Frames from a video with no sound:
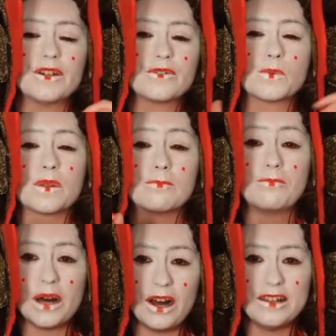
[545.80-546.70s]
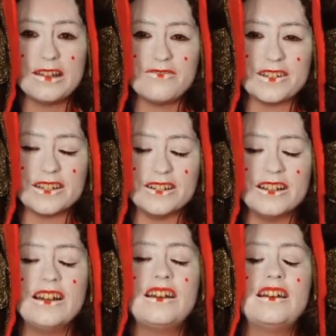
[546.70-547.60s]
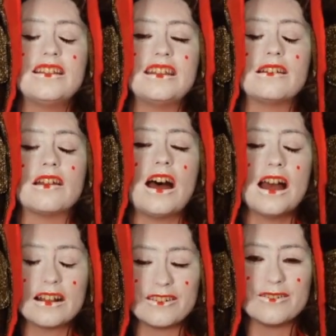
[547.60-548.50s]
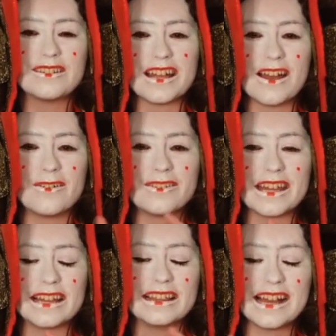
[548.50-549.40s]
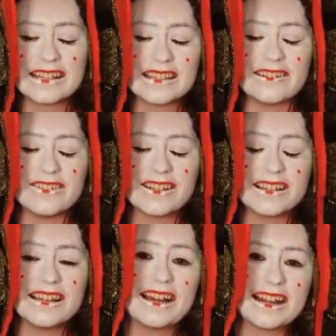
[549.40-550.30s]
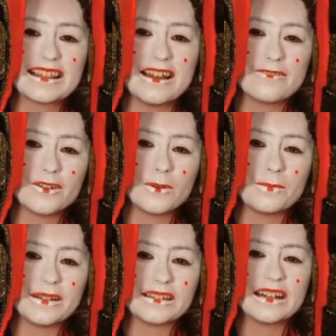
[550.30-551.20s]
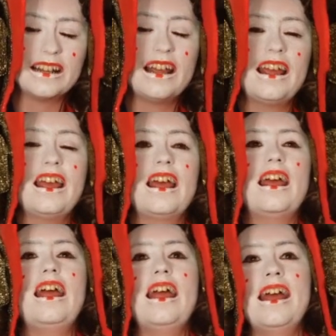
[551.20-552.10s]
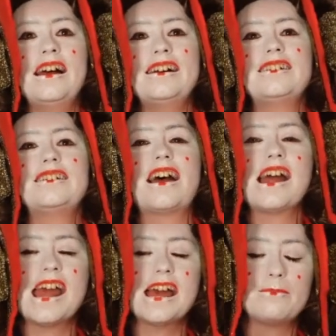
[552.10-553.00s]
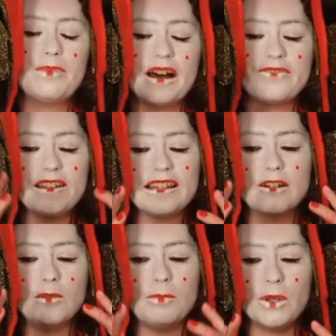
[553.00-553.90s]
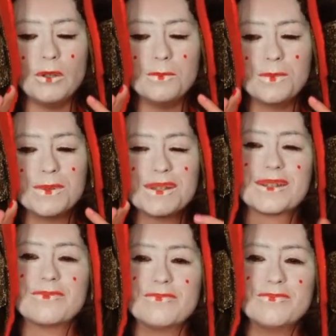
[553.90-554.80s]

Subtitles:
those with polyfill, then hot glued down that last little slit I'd left open, and I had puffy little bulbs.